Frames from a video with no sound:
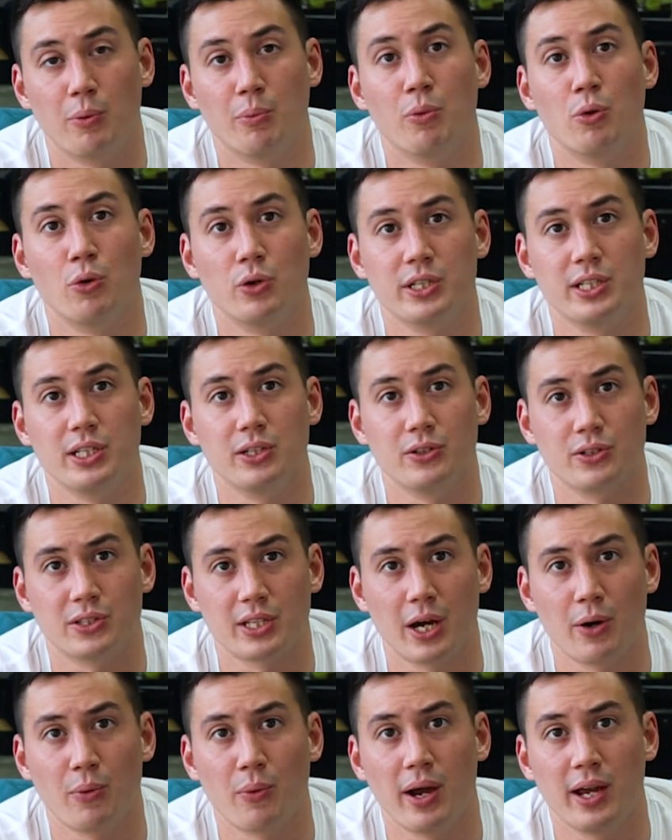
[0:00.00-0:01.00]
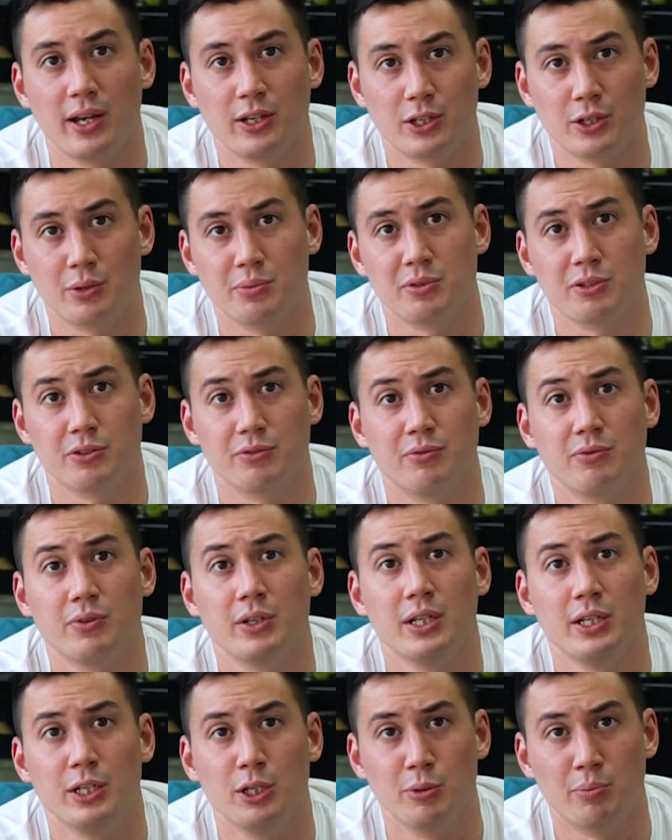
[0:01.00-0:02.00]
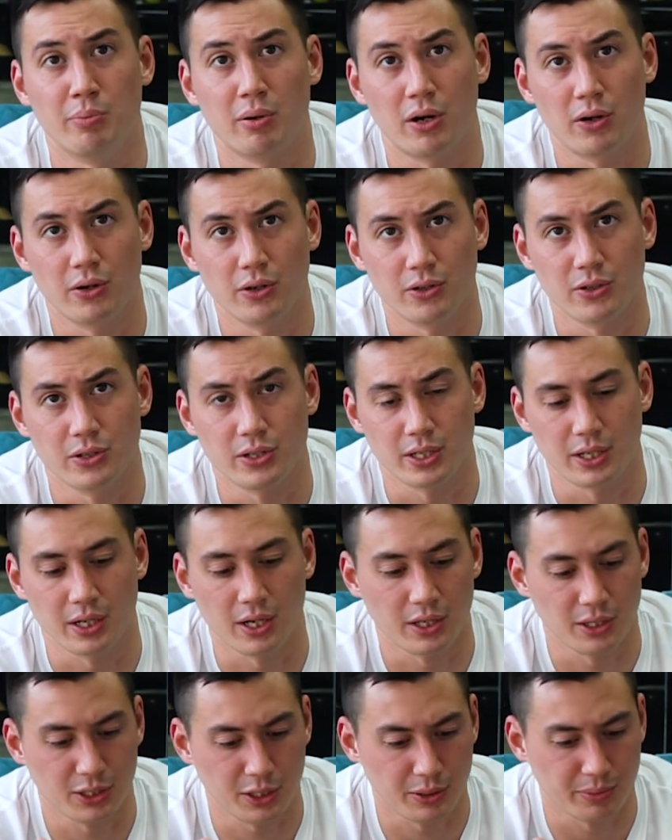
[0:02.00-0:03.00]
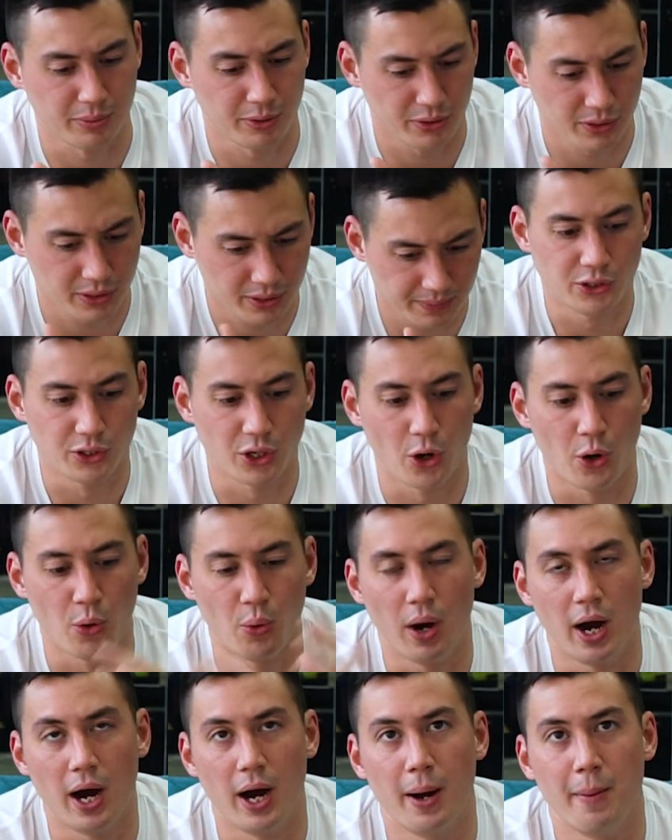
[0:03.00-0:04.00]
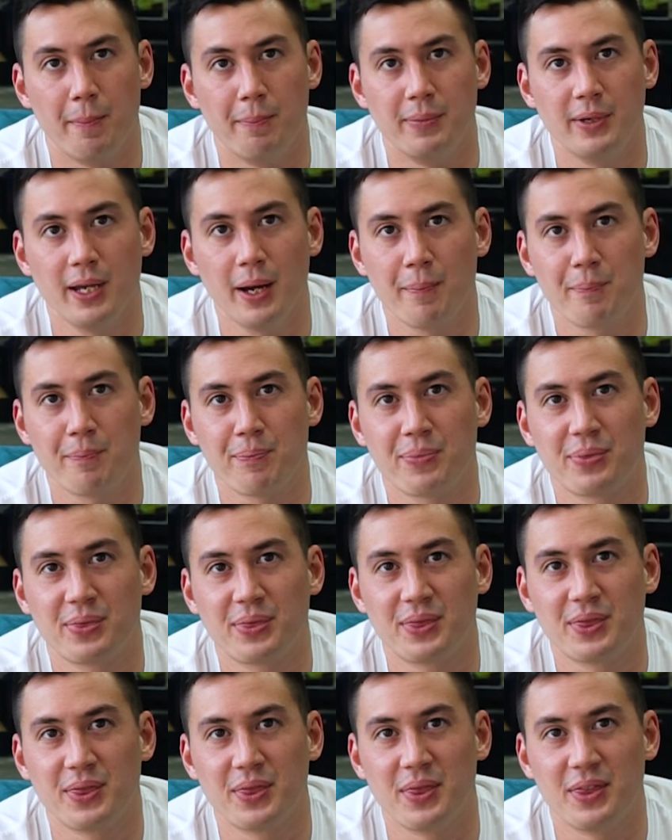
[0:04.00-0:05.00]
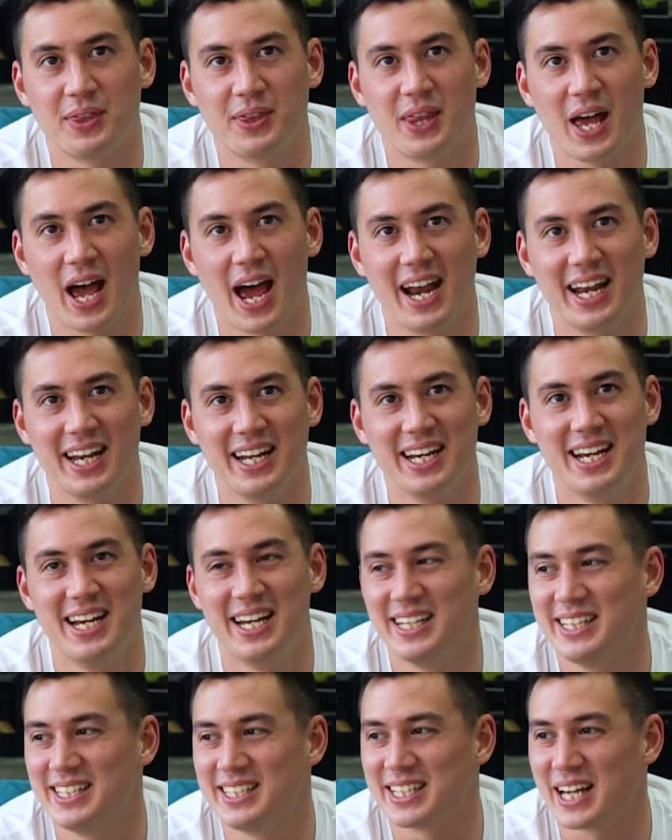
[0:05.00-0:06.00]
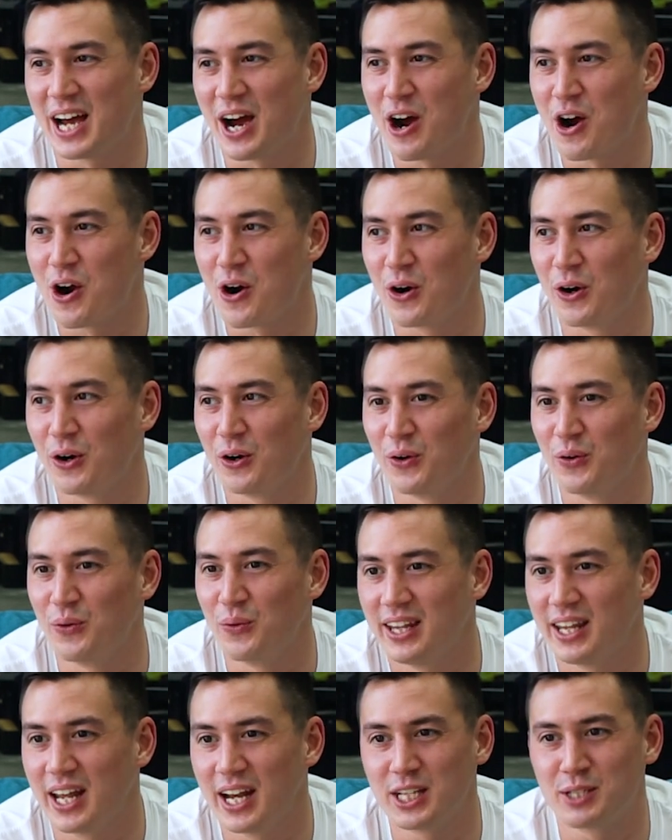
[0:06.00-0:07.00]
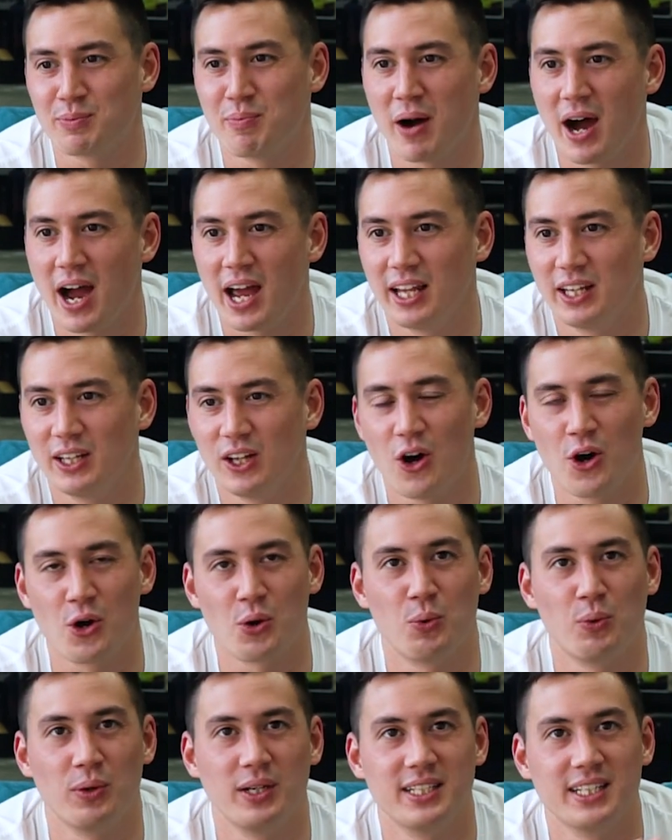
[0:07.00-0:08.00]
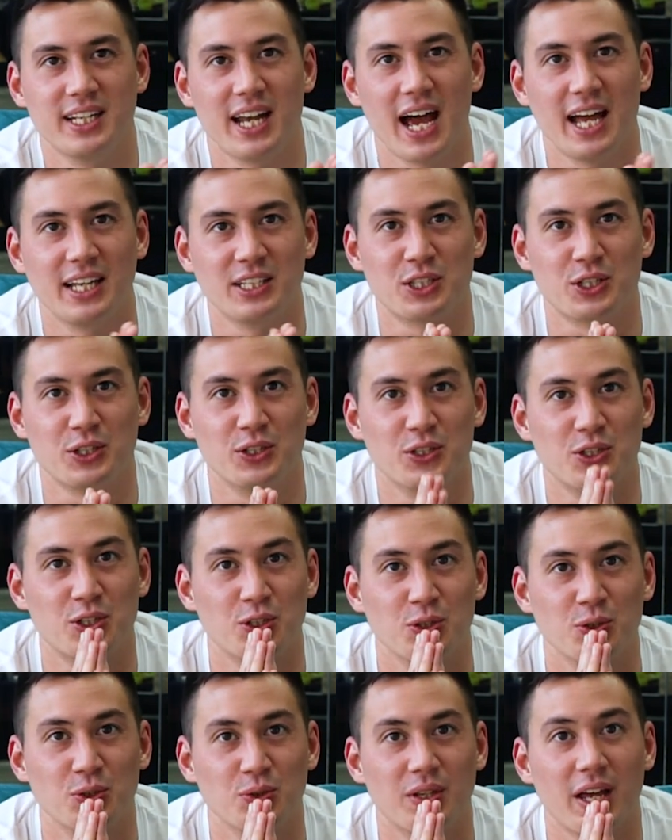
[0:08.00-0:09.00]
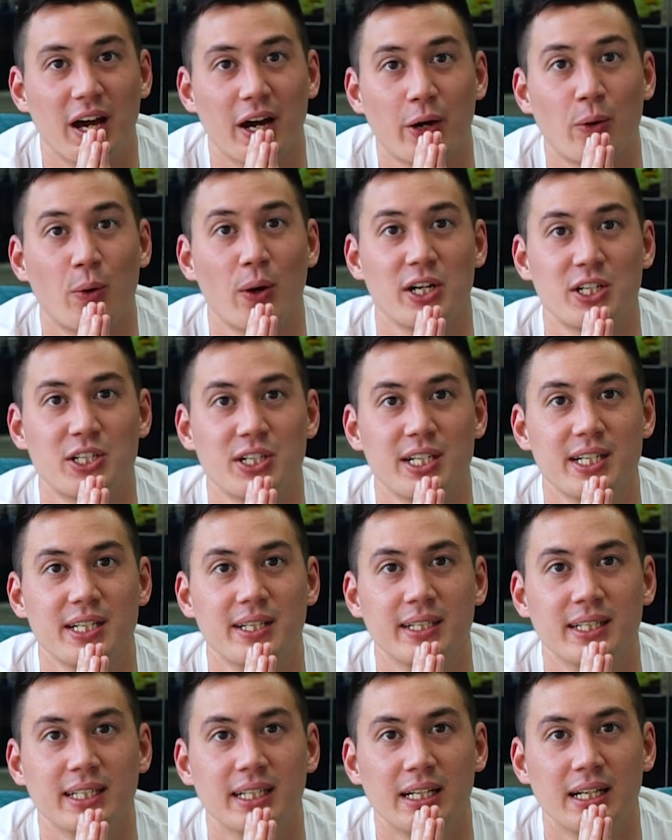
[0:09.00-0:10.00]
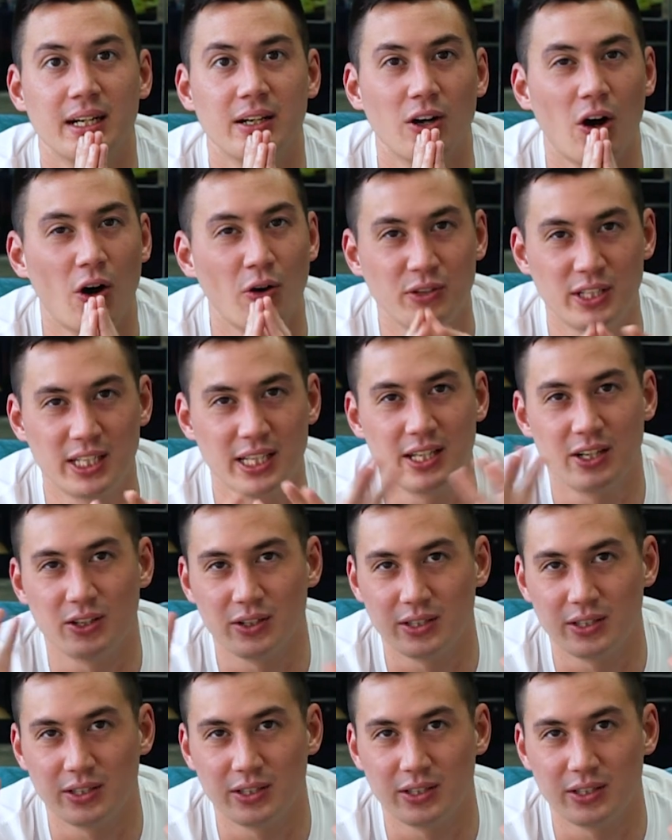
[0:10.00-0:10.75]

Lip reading: more deals that way in terms of new partners and customers. So, yep. That is my long-winded answer to that question. Obviously,